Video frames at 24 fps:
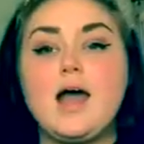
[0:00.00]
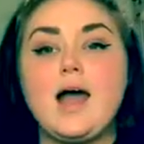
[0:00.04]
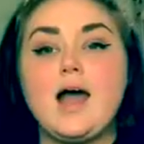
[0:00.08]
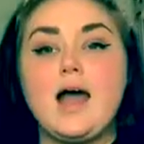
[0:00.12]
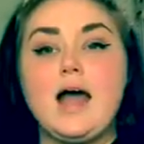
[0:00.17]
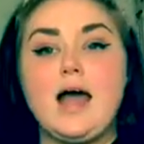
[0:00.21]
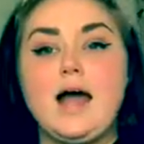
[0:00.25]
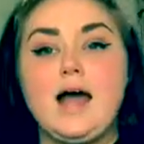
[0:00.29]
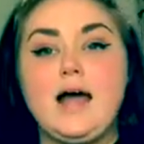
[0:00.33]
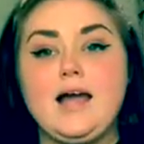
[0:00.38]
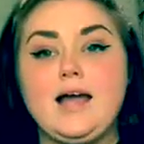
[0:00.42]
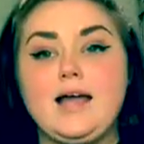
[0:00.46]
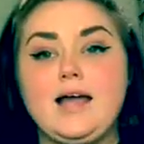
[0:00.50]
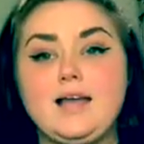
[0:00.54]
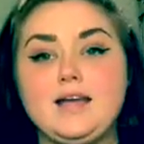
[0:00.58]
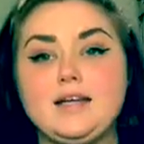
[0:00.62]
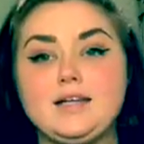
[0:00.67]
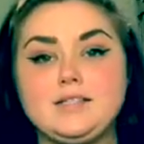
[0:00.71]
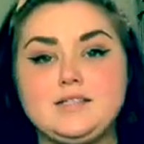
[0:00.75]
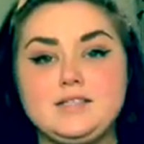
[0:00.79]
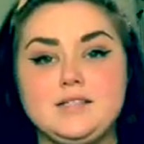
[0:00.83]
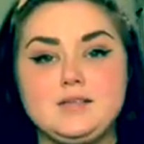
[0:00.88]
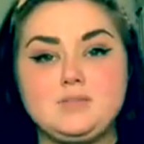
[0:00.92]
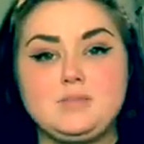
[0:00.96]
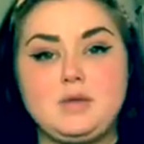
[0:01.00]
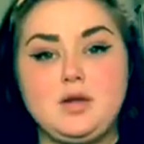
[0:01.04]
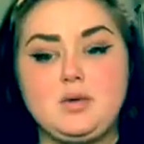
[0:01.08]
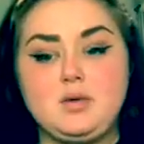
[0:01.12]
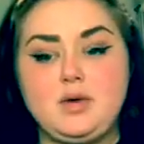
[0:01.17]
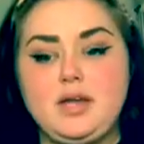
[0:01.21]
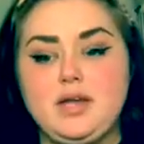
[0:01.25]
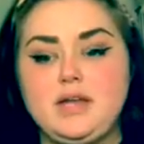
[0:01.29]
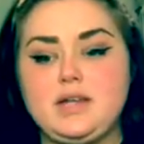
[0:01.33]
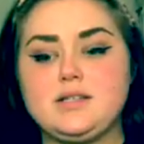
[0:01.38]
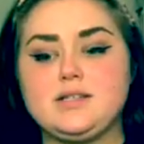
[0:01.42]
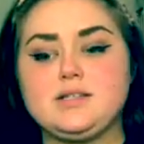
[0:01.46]
I did my
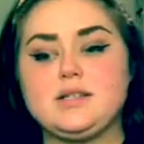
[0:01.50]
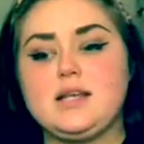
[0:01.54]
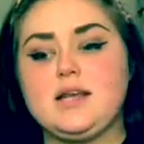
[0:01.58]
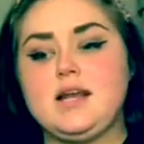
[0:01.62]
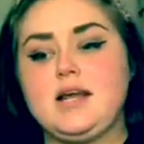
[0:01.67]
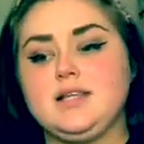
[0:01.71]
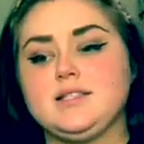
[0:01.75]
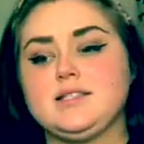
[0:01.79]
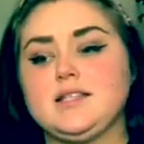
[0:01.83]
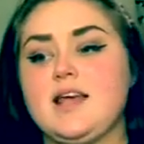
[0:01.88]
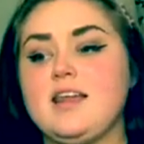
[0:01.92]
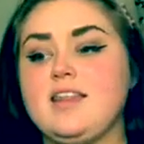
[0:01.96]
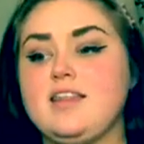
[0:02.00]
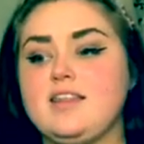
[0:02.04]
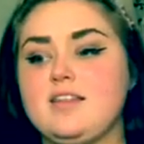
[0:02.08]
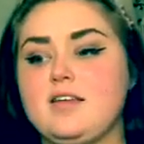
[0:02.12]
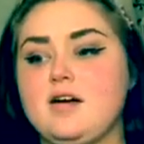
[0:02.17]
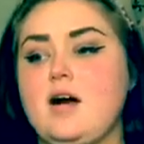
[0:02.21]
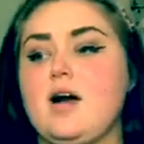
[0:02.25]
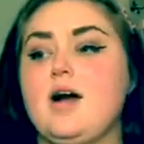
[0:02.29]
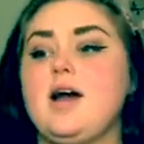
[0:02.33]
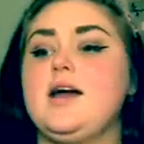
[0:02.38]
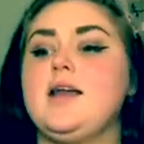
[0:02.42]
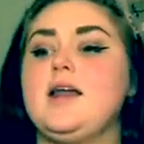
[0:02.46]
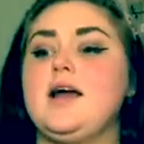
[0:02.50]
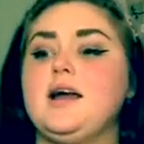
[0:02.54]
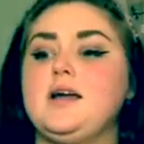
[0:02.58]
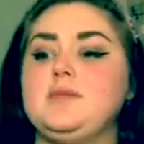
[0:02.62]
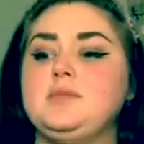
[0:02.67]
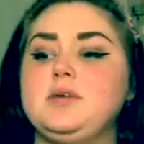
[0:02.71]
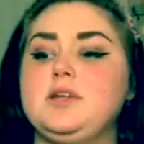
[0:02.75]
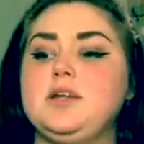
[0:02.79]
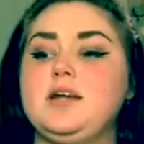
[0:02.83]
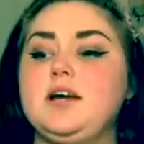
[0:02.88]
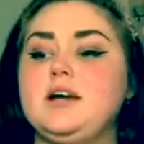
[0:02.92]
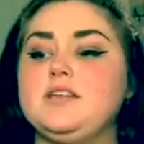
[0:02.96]
wings, and as I thought, I'm
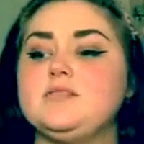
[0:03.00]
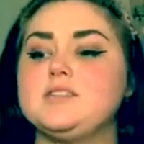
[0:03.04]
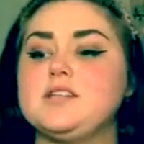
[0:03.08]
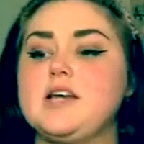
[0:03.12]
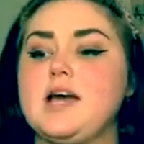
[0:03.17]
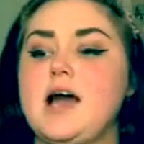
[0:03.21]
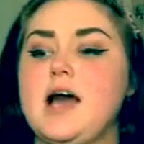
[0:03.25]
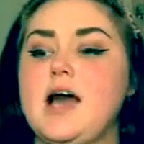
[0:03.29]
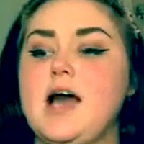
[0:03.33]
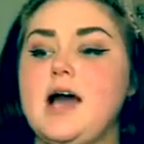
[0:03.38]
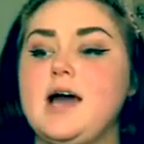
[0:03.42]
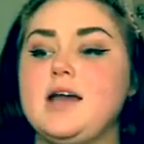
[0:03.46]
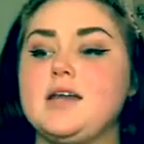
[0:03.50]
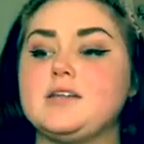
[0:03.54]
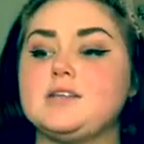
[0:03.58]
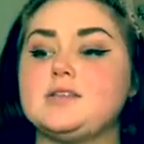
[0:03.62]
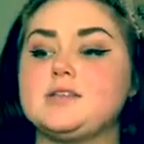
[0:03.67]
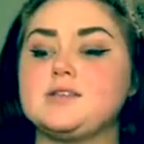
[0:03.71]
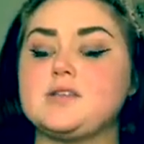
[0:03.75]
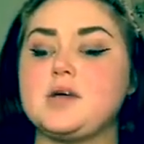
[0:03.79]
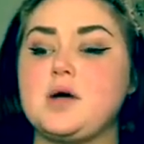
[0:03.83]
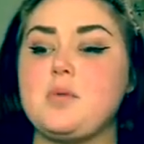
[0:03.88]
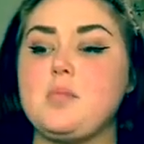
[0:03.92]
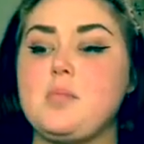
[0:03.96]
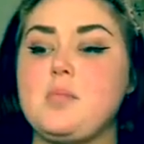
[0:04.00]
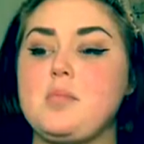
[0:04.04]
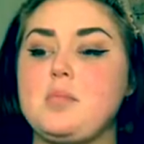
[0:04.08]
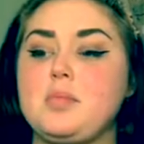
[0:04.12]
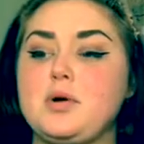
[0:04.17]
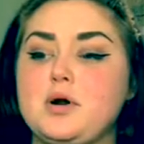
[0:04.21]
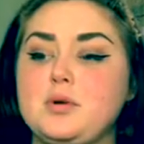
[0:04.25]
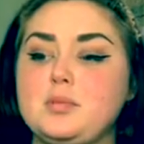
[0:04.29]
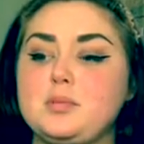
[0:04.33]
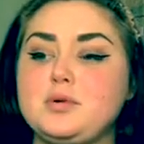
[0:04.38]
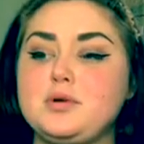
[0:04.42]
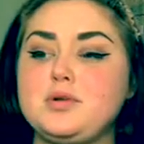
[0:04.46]
gonna have to add some
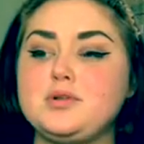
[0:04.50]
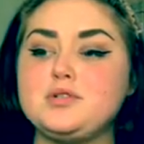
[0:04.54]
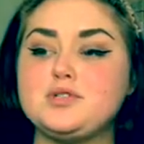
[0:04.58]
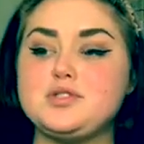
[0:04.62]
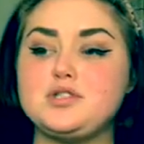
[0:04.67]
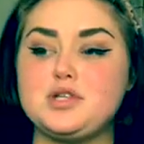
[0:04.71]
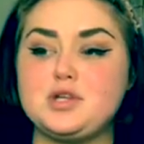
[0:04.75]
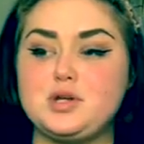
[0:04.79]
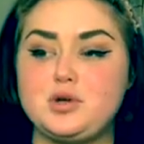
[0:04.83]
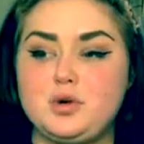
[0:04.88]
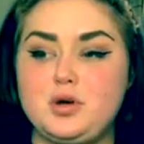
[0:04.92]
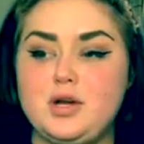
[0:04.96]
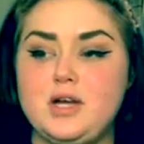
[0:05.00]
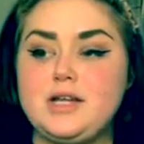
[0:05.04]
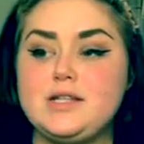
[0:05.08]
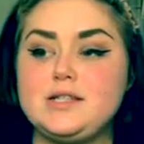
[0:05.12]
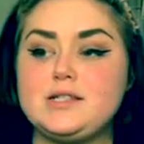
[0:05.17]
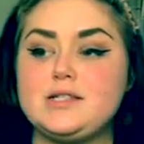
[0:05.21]
purple to it.